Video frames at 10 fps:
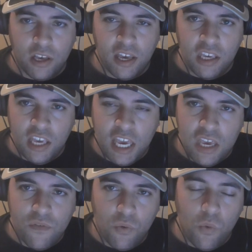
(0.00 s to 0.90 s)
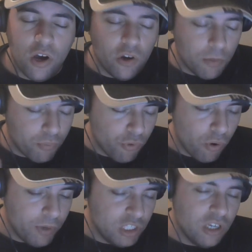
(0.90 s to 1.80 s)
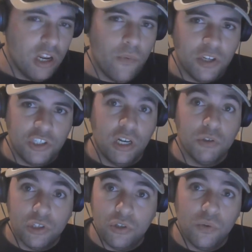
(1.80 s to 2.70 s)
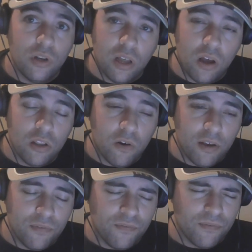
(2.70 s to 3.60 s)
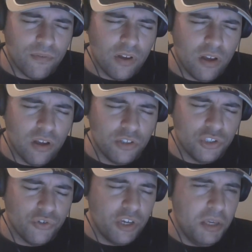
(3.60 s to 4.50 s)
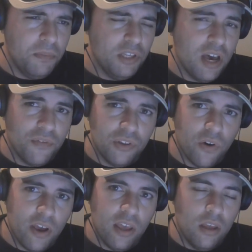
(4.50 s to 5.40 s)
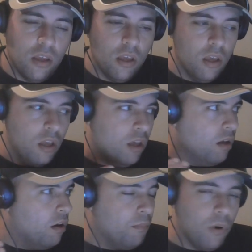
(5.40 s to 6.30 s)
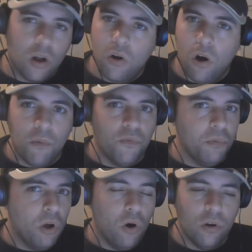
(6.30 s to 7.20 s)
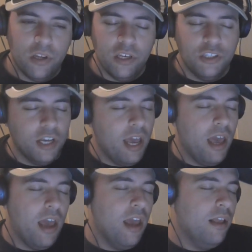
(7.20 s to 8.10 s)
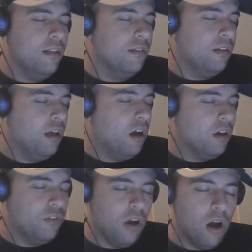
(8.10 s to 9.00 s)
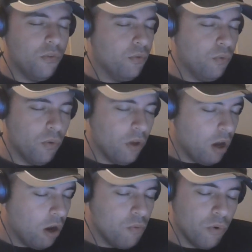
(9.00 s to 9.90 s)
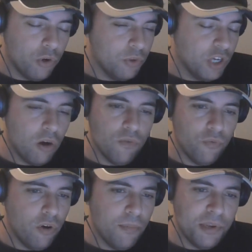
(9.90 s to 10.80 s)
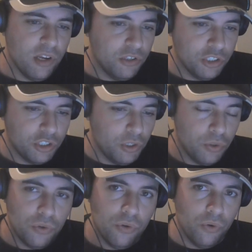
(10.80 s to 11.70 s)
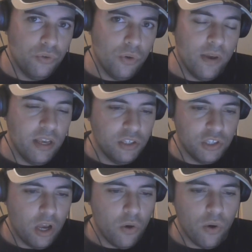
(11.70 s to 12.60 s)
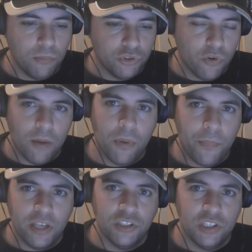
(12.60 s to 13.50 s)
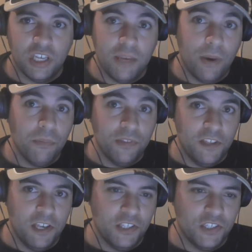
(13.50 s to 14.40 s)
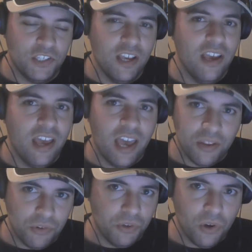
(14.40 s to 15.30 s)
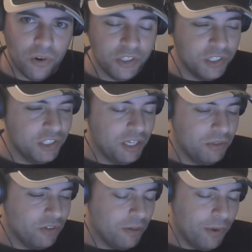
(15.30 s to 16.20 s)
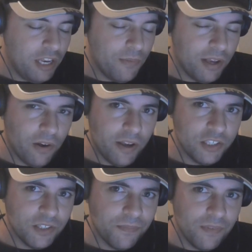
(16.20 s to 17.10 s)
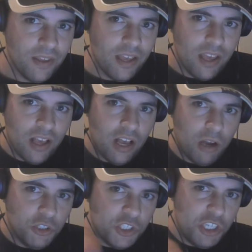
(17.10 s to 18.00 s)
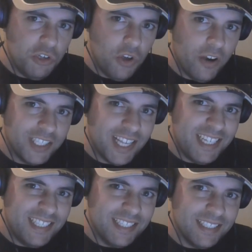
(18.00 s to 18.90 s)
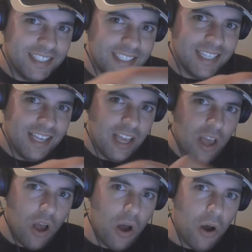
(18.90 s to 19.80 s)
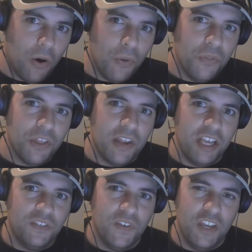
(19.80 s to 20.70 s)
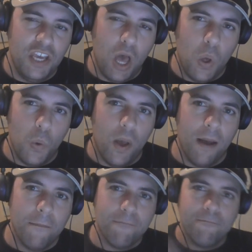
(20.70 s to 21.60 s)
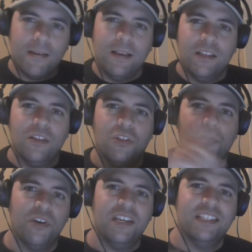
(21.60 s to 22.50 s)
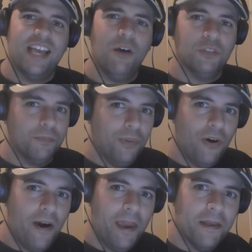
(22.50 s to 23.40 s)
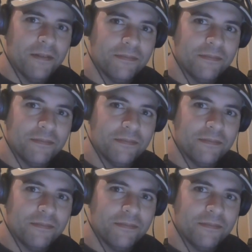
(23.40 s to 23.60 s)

Okay? Either one. I promise. I know I said I was going to do a live stream the other night. But I got home from college and the homework was overwhelming. I just could not do it. So I'm trying my best to keep up with this and doing college at the same time. But anyway, guys, I'll see you guys laters on the next video. Greek is out. Bye.